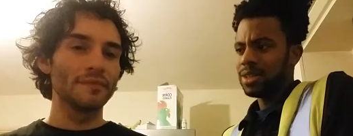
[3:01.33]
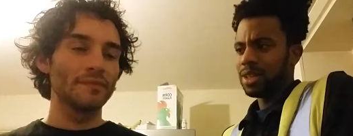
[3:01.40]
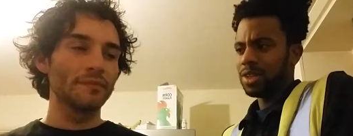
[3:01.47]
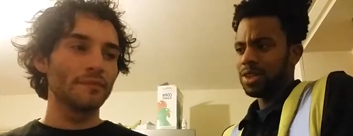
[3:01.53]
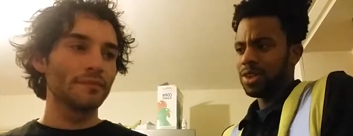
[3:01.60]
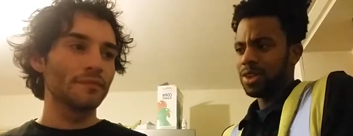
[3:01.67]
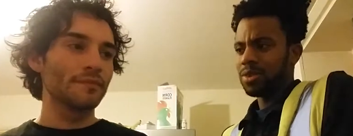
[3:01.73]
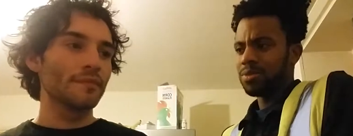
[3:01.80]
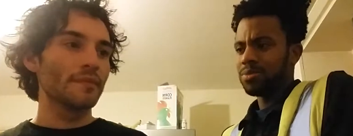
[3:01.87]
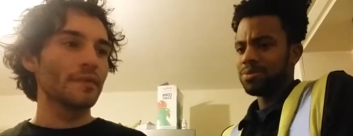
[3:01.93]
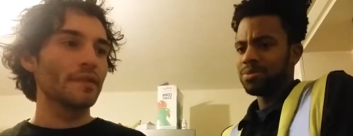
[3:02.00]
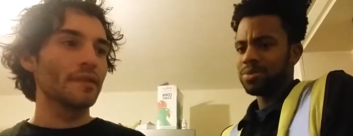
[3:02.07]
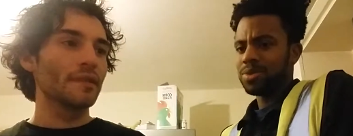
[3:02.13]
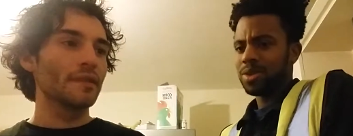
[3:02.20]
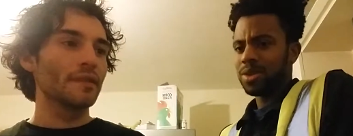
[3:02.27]
Speaker 1: that you could
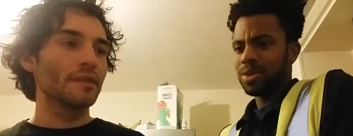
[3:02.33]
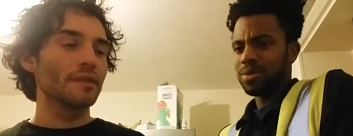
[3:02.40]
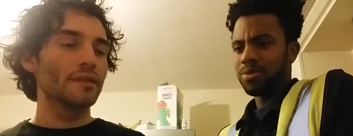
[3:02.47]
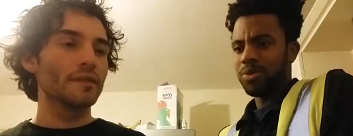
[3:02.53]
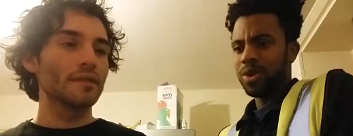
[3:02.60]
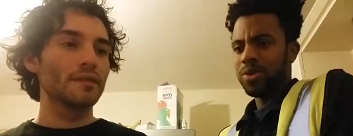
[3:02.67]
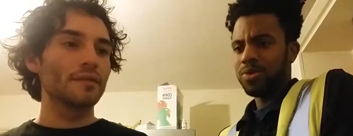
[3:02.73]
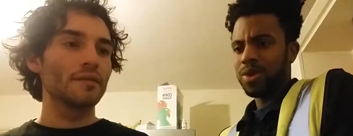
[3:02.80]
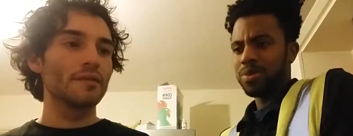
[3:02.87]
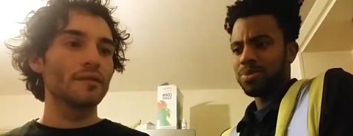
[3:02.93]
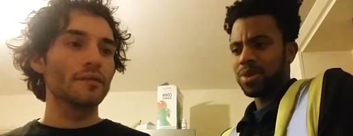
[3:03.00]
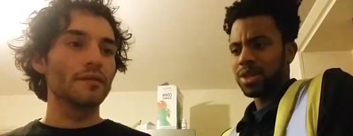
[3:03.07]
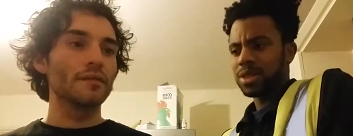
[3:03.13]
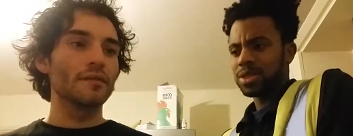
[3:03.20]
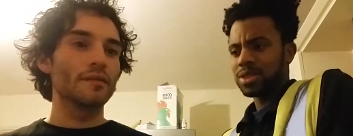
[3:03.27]
sort of
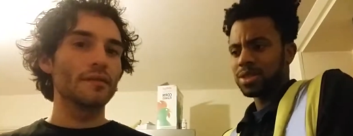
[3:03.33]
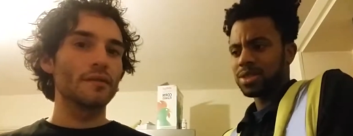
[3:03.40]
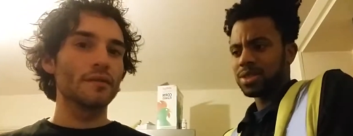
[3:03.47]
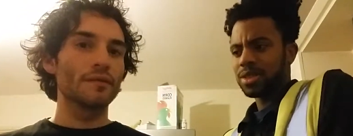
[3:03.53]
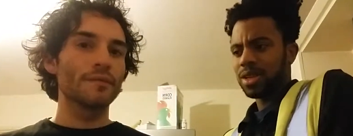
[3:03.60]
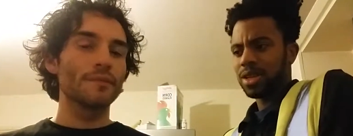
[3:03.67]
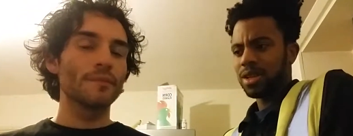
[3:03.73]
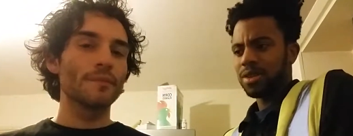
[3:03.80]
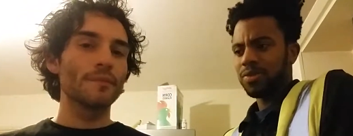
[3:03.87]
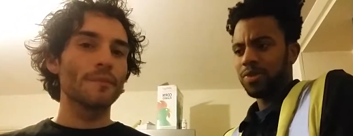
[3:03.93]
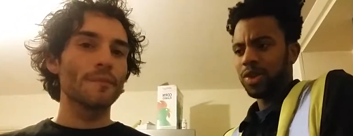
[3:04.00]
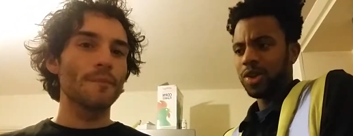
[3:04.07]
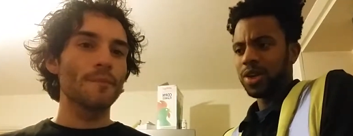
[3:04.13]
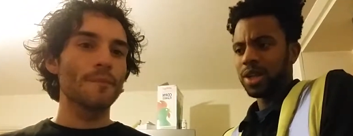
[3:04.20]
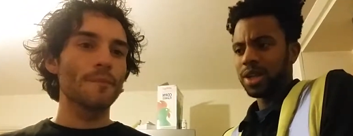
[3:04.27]
reframe things as uh,
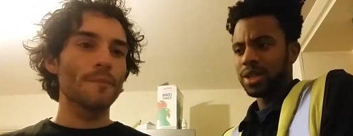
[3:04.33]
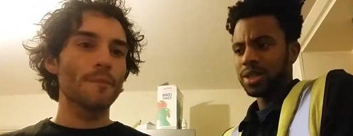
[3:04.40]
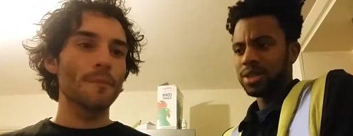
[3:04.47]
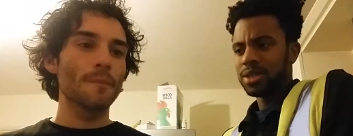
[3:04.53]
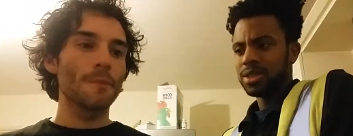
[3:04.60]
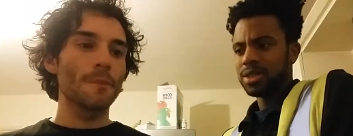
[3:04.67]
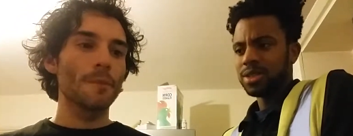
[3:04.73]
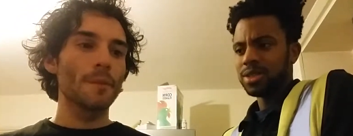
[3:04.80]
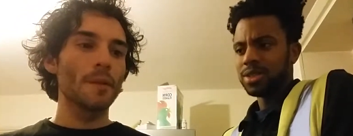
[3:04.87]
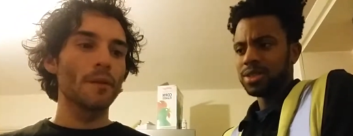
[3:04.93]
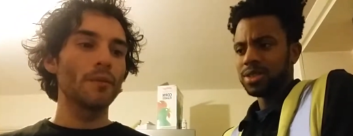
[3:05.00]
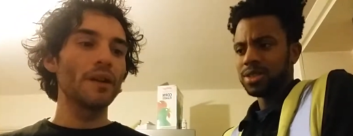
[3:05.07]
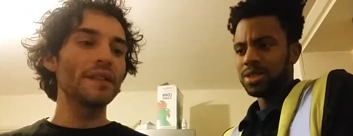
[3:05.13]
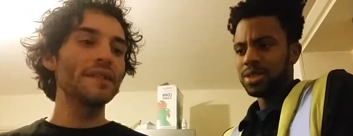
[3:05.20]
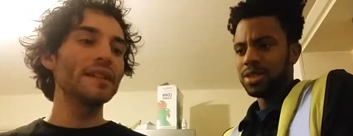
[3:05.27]
flirting.
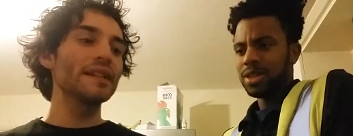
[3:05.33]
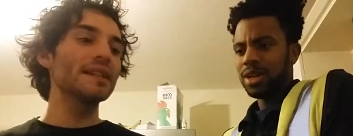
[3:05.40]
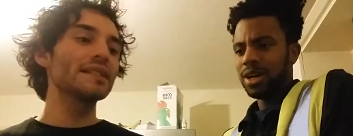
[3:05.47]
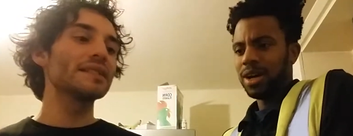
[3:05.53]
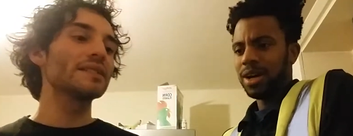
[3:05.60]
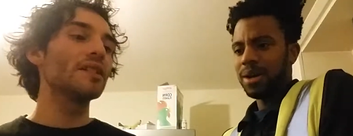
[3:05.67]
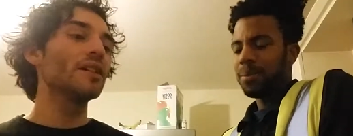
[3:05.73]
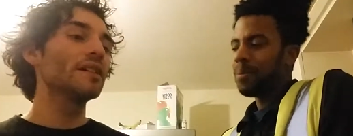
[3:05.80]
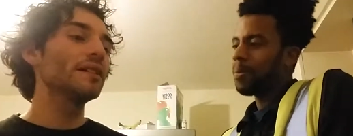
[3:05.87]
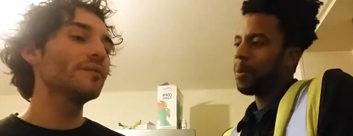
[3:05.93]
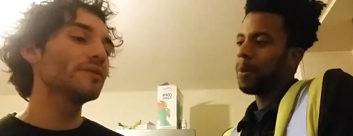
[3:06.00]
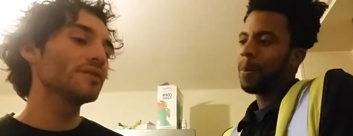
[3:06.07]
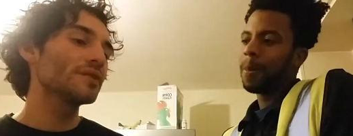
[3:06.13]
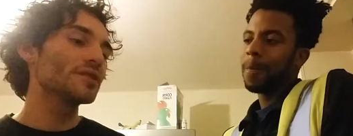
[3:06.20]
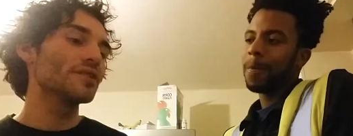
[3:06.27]
Well, I think it's um, not. It
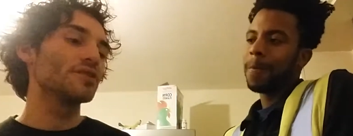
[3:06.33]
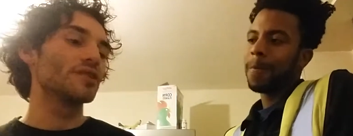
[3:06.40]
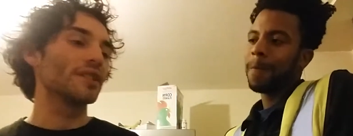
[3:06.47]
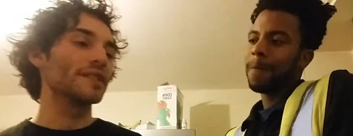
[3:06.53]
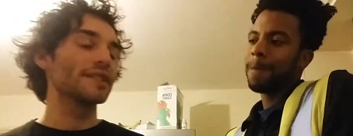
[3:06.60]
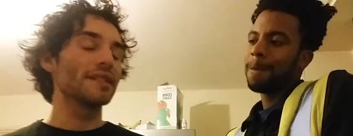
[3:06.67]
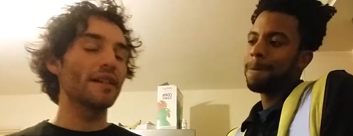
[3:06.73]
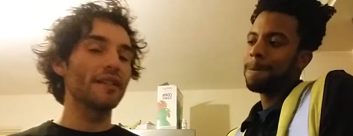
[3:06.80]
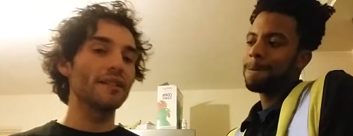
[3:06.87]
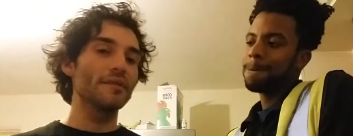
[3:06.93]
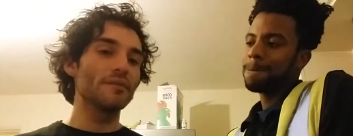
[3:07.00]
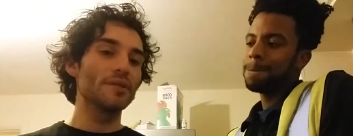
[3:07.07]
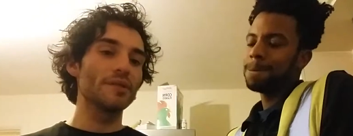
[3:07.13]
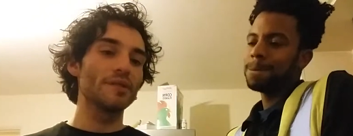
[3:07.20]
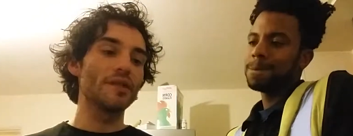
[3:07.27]
um, was,
Speaker 2: not just that.
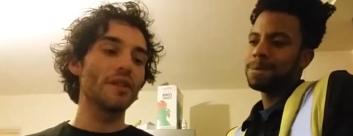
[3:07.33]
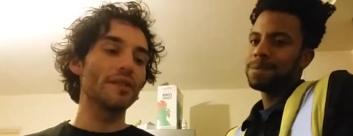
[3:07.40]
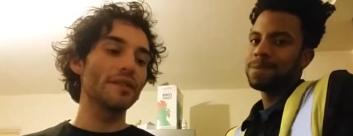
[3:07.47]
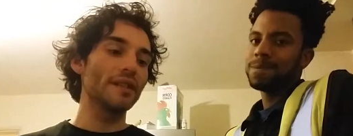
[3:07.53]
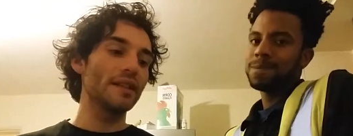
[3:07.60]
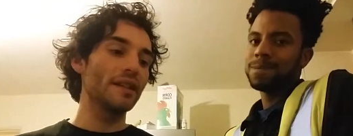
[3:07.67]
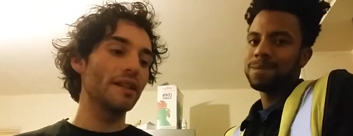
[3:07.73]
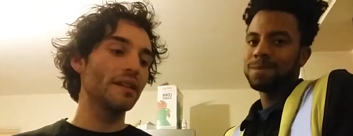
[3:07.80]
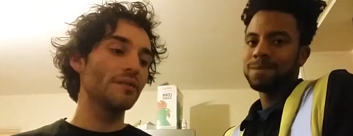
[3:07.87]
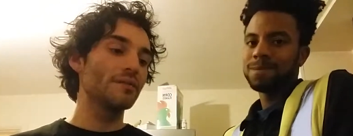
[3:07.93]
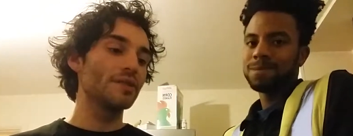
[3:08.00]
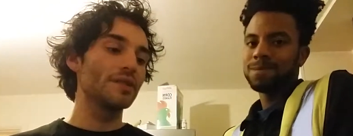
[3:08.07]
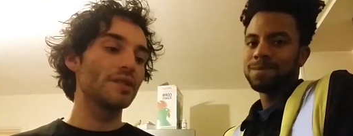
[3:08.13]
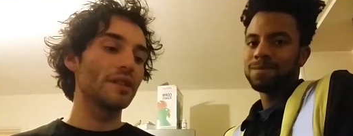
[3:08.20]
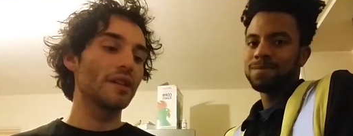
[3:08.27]
It was mm, not hmm. the. It
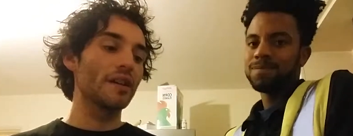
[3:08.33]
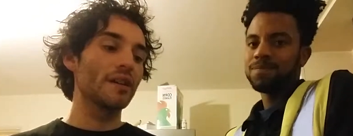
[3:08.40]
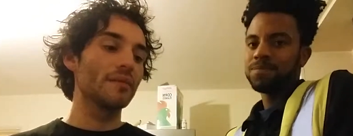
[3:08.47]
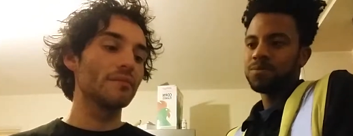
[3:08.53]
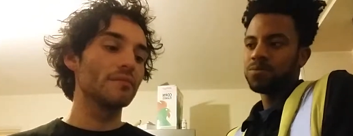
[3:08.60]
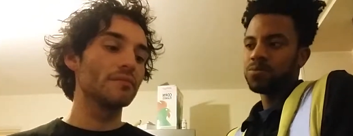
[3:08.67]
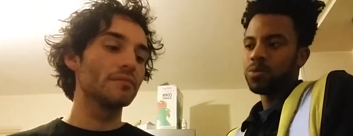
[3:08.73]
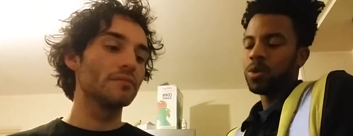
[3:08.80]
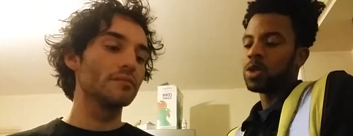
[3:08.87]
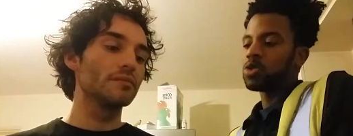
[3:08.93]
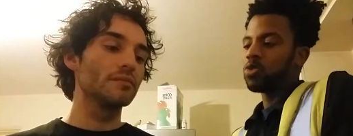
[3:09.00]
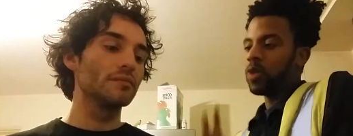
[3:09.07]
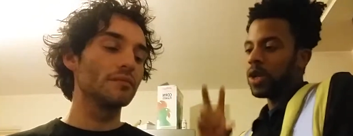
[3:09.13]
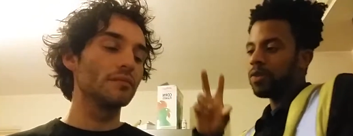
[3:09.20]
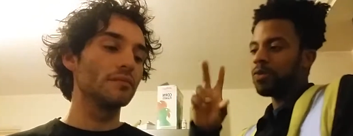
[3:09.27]
was. Um, well,
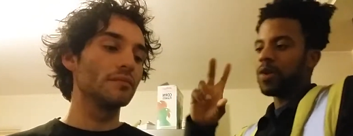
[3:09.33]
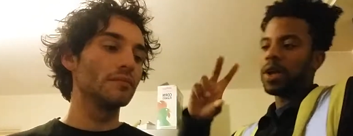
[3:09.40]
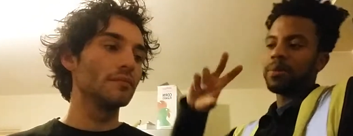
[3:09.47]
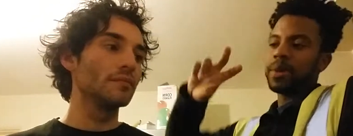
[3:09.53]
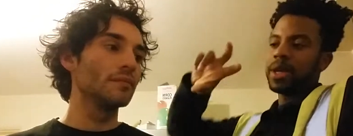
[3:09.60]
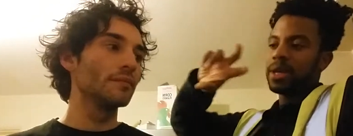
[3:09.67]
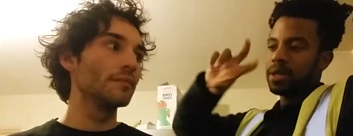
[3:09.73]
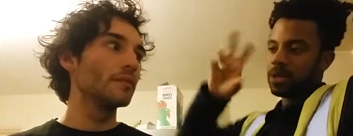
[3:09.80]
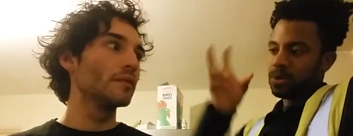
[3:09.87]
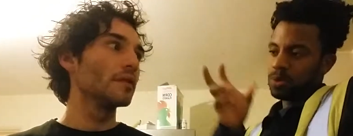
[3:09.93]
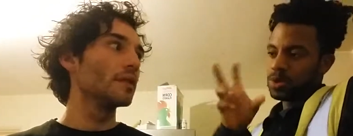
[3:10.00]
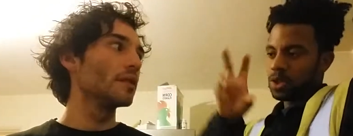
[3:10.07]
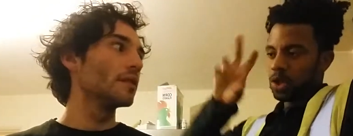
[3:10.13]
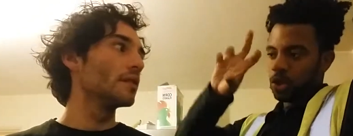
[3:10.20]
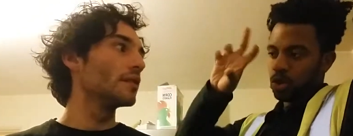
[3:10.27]
Speaker 1: it was reframing. It
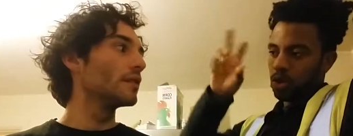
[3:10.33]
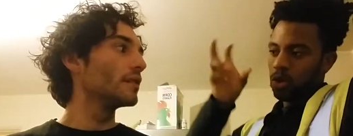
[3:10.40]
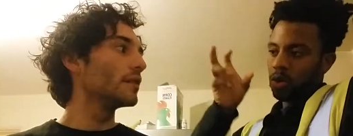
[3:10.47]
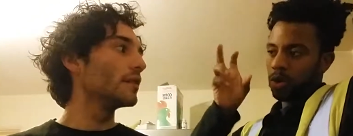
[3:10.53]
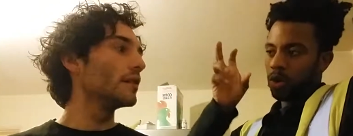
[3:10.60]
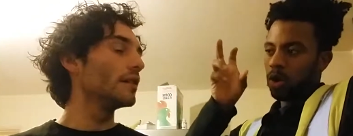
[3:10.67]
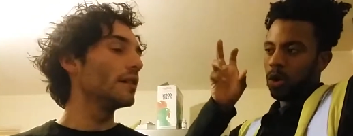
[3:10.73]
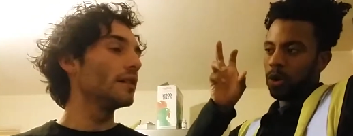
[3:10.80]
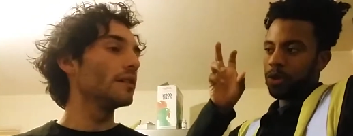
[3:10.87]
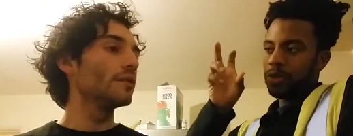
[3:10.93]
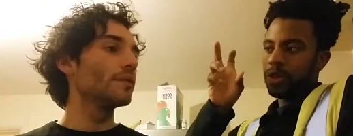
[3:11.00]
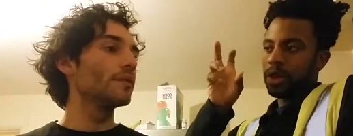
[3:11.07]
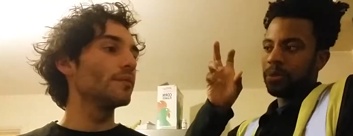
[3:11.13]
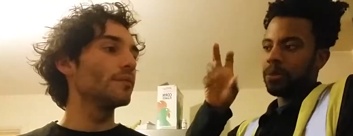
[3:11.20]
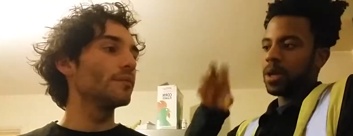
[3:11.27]
was the core
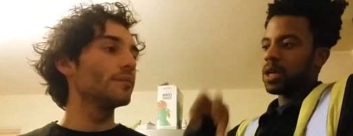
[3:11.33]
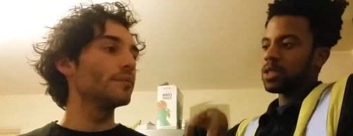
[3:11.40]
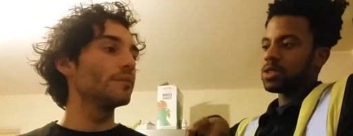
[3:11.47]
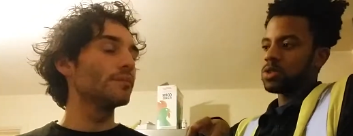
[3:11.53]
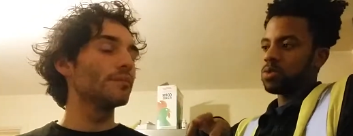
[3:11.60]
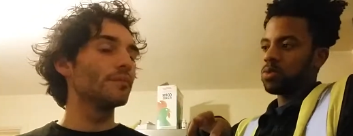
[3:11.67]
theme because